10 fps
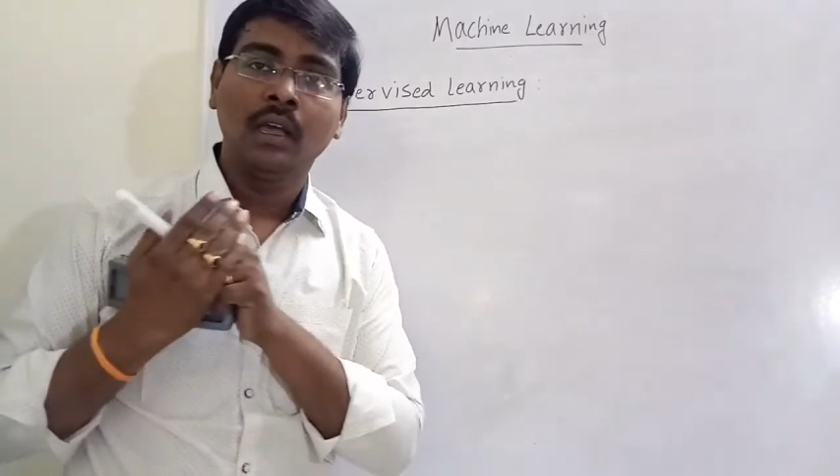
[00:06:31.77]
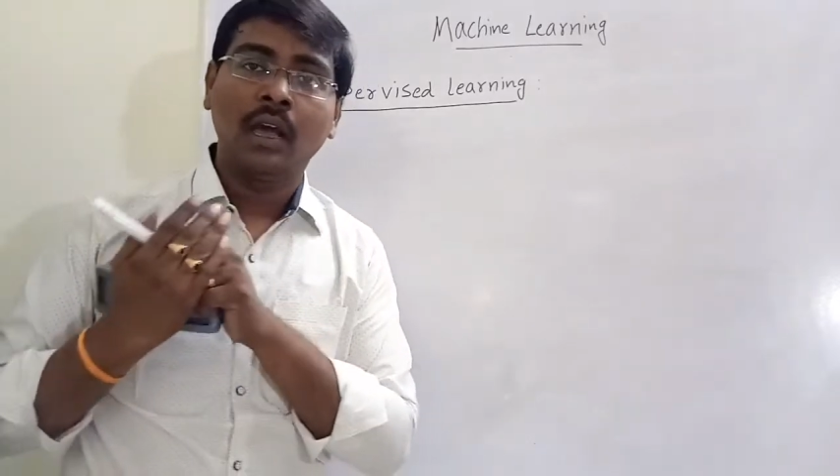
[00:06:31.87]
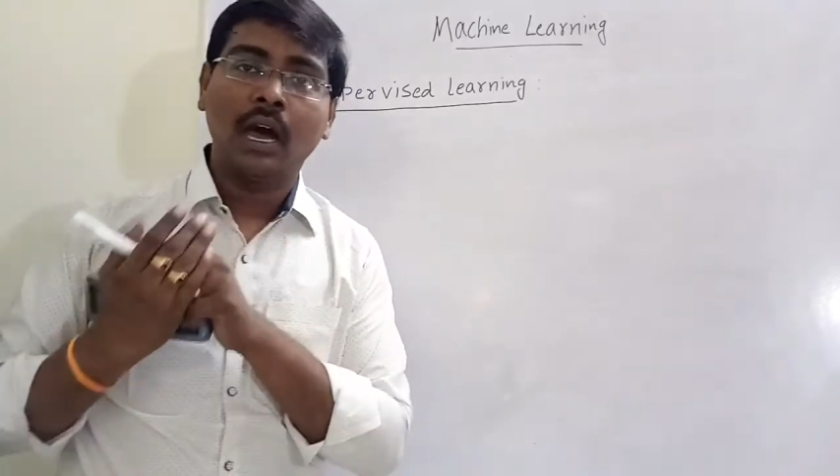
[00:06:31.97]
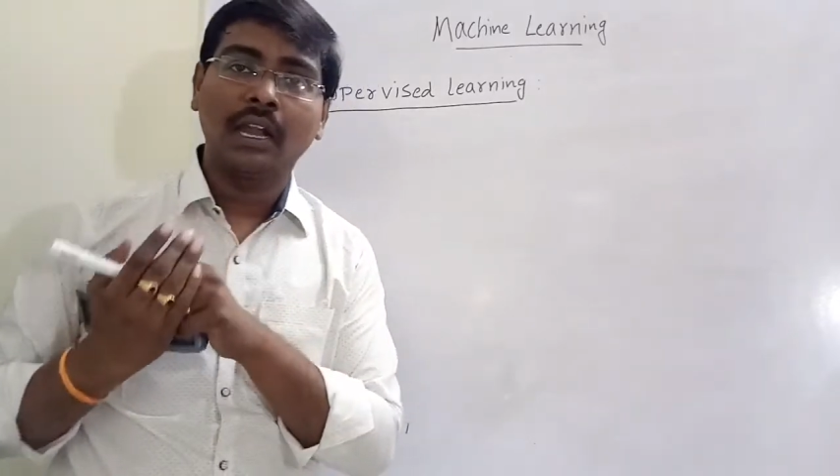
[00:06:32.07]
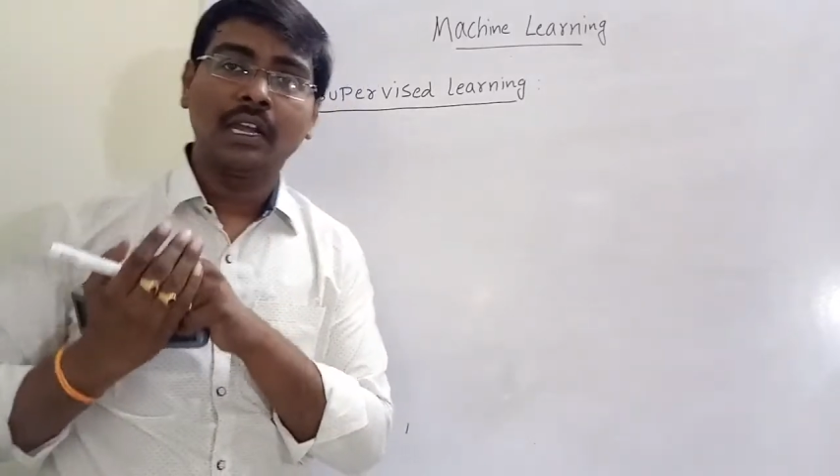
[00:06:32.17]

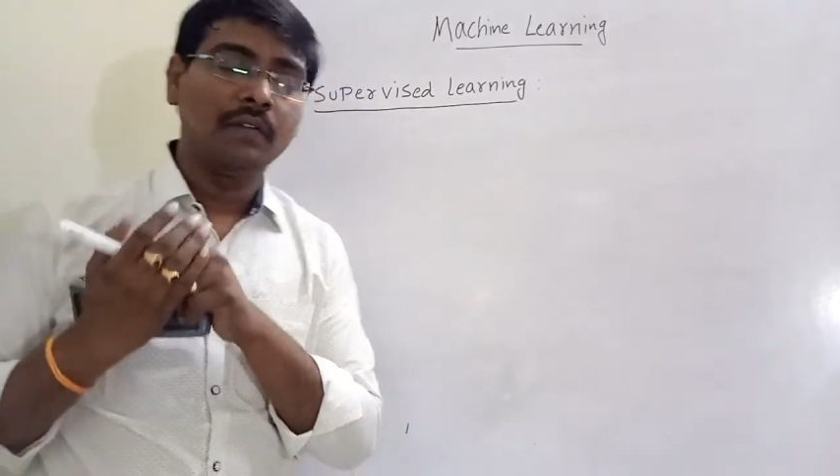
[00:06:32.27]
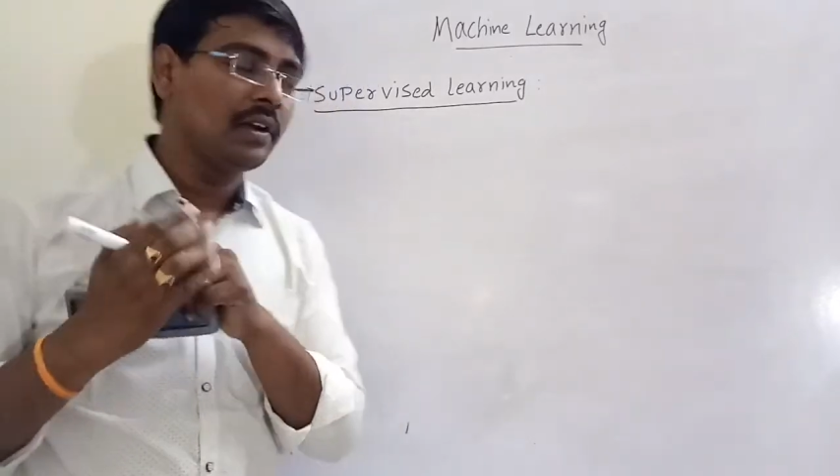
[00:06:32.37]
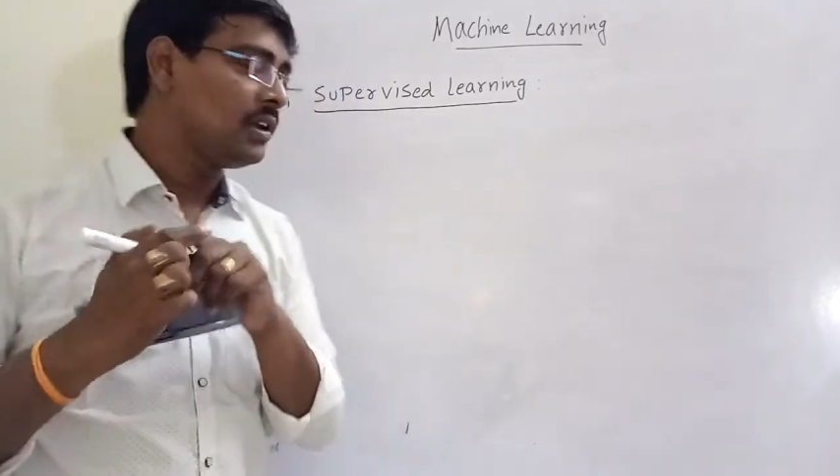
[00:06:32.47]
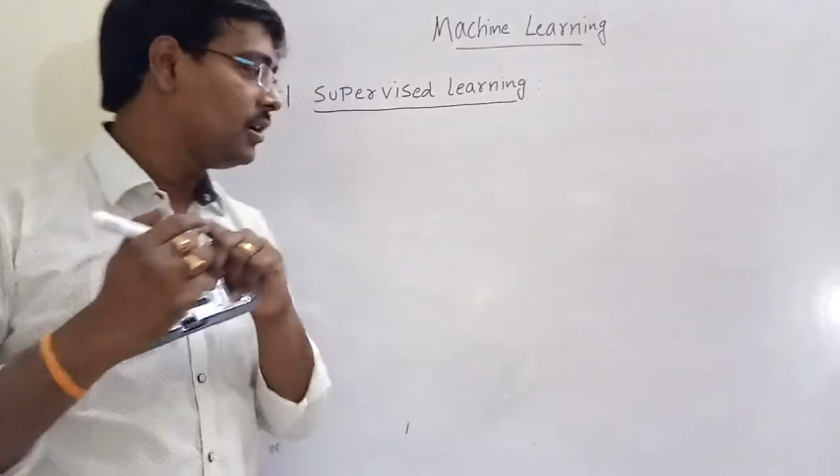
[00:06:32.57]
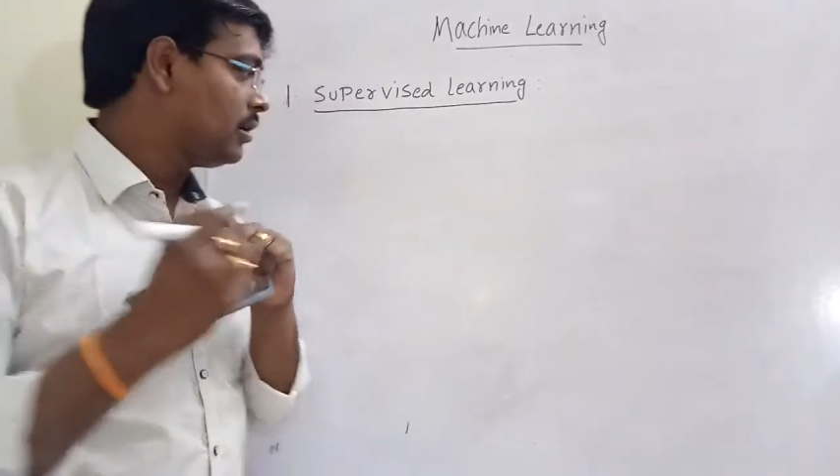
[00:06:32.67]
are
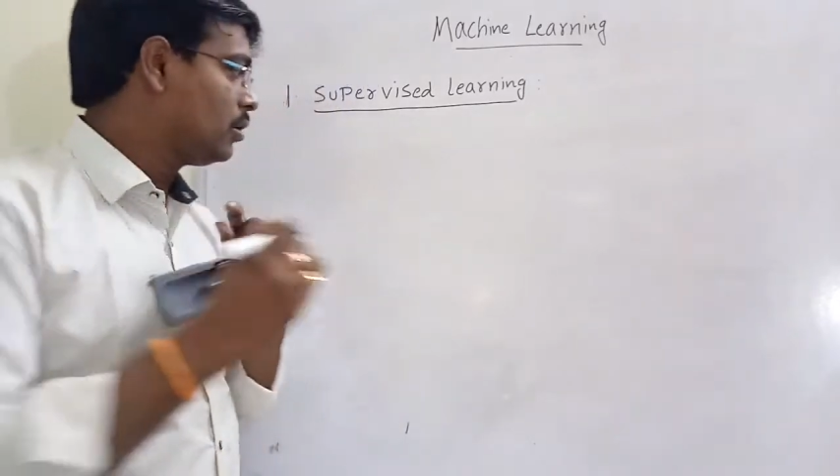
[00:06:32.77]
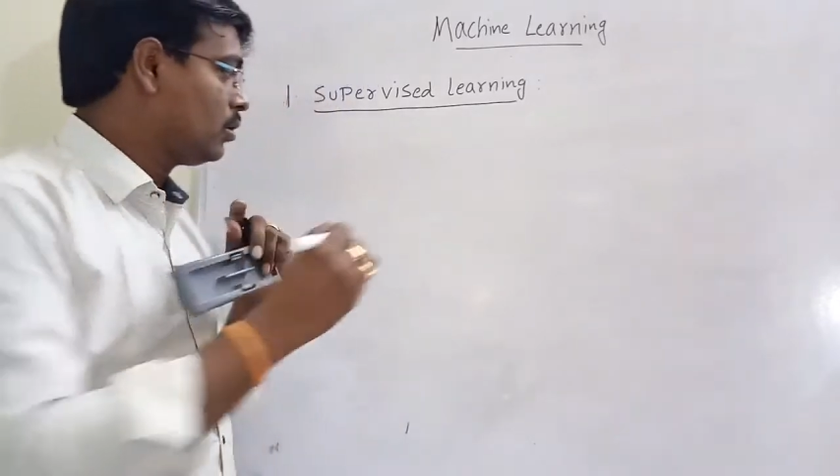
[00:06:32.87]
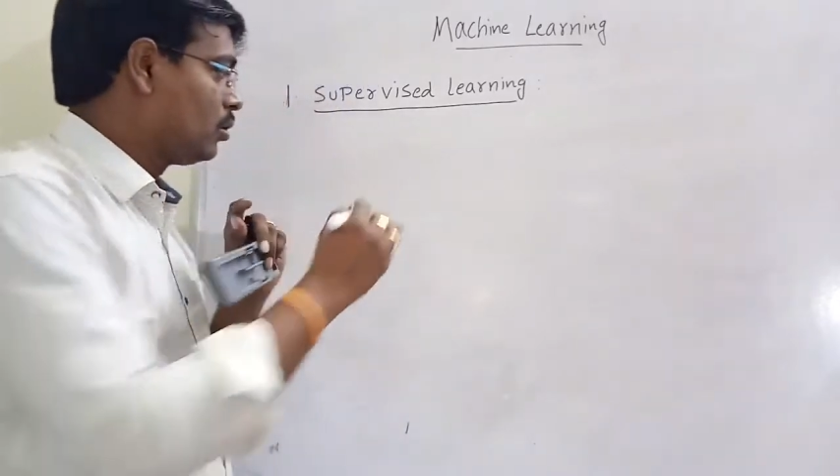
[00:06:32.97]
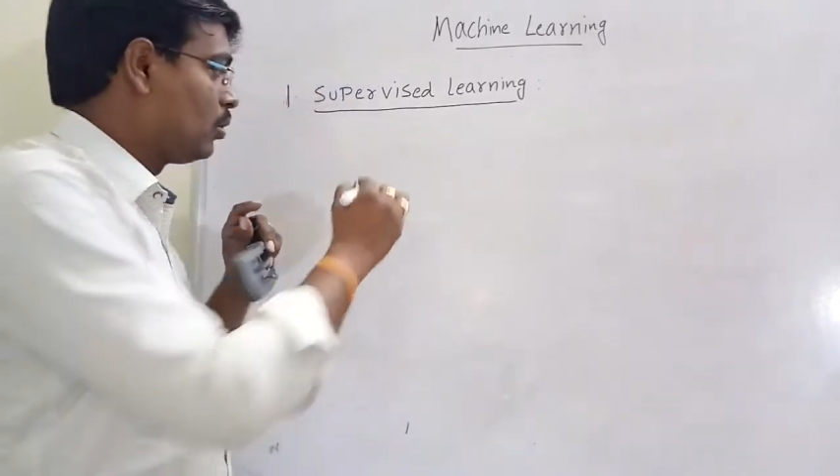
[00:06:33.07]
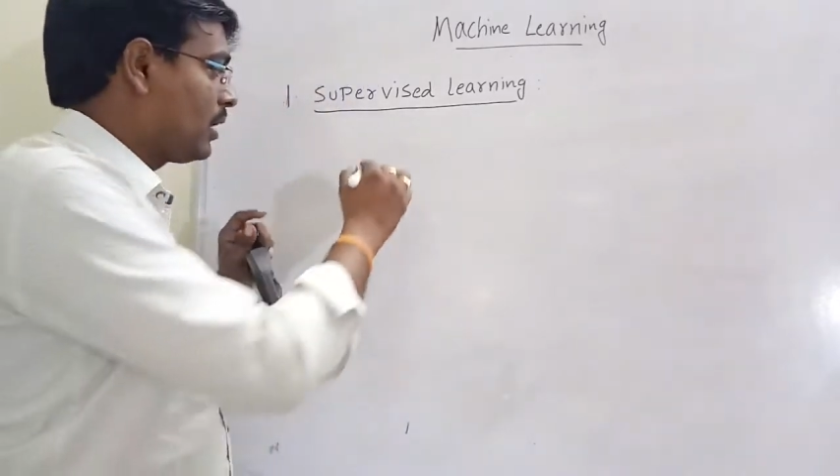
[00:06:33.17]
divided into
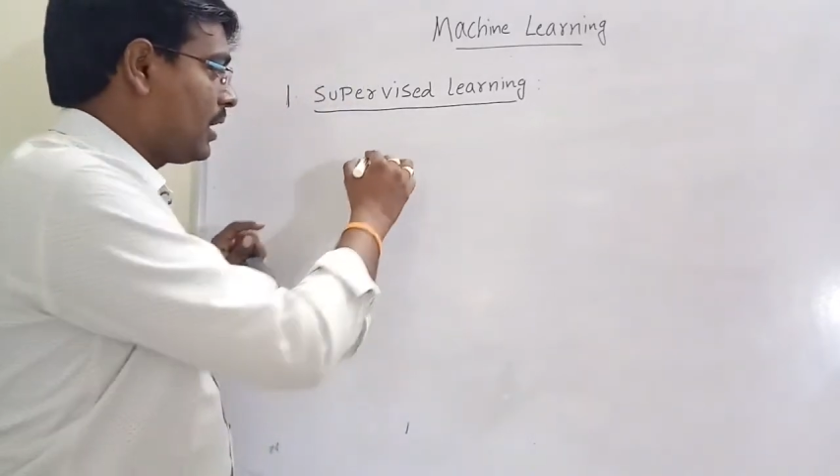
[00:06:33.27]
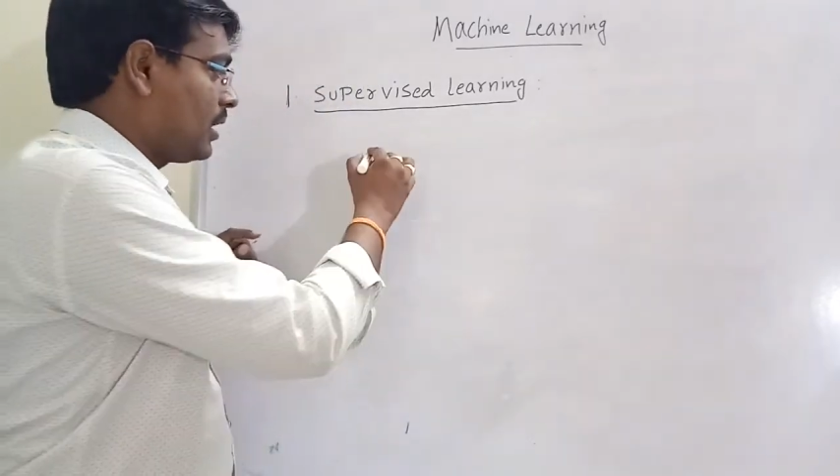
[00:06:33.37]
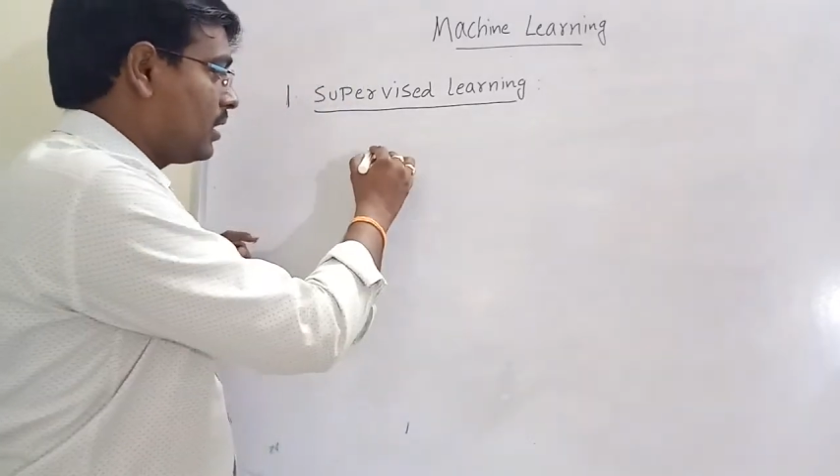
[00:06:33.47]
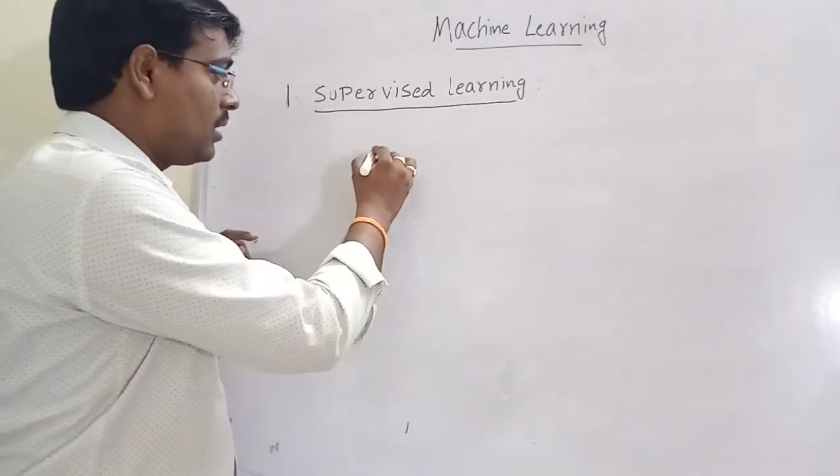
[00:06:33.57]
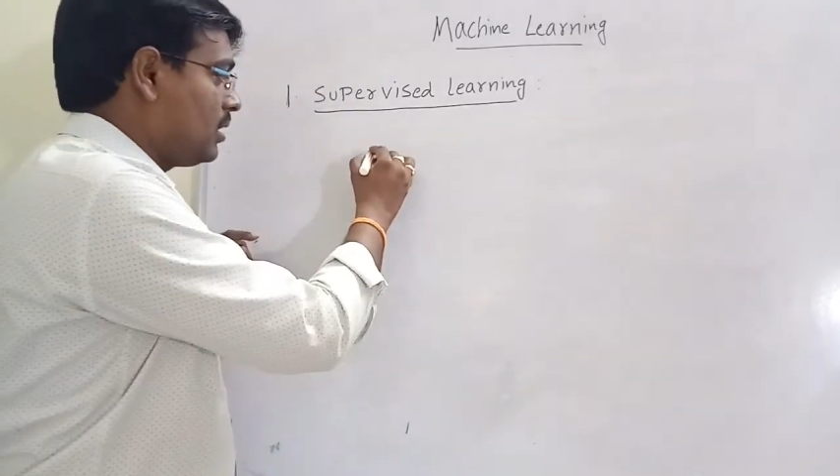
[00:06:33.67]
2
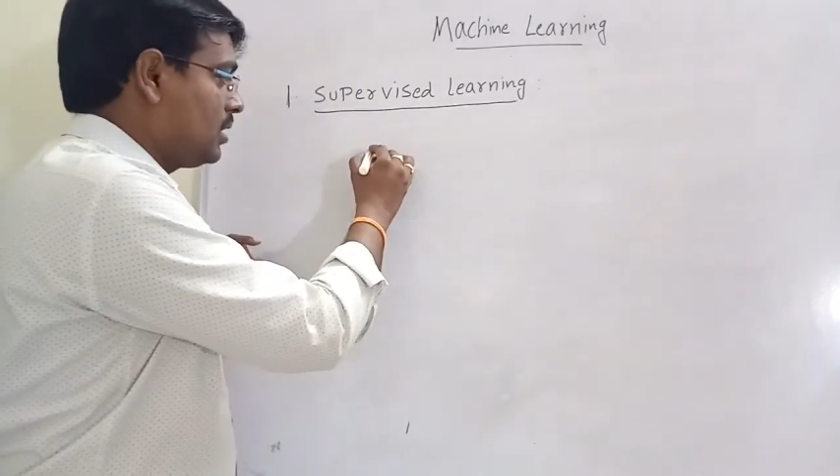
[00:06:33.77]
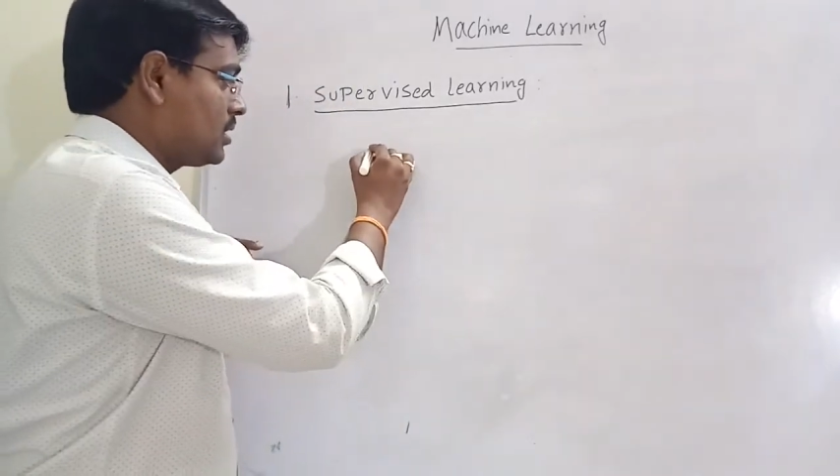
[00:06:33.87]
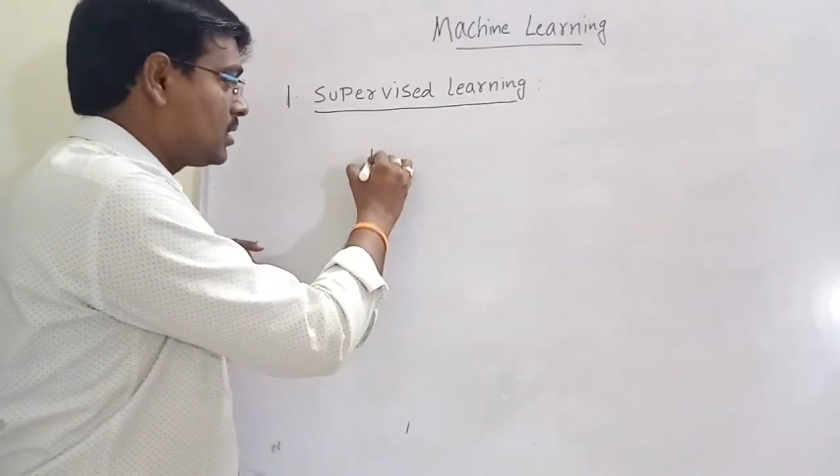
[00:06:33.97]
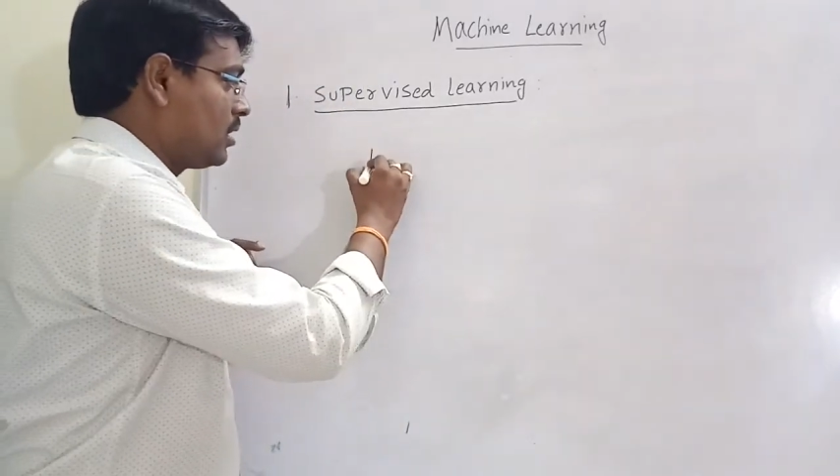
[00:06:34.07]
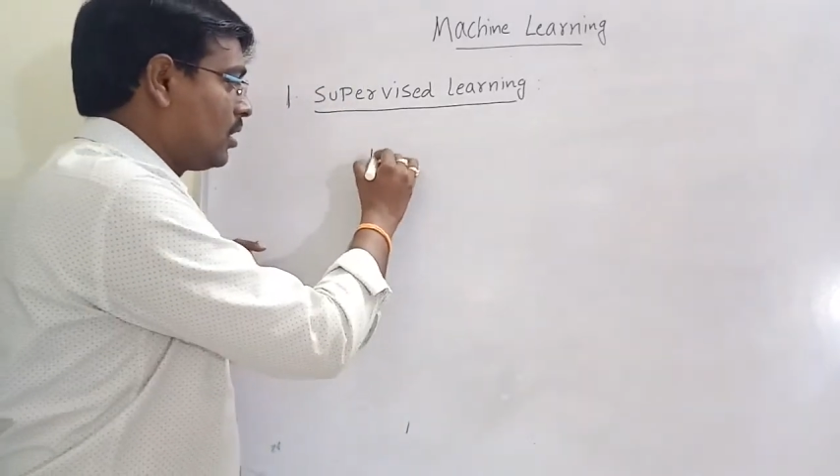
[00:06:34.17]

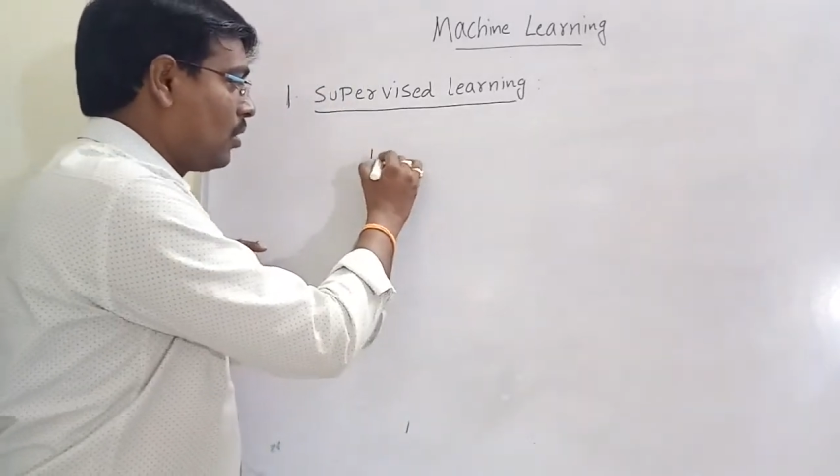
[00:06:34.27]
categories.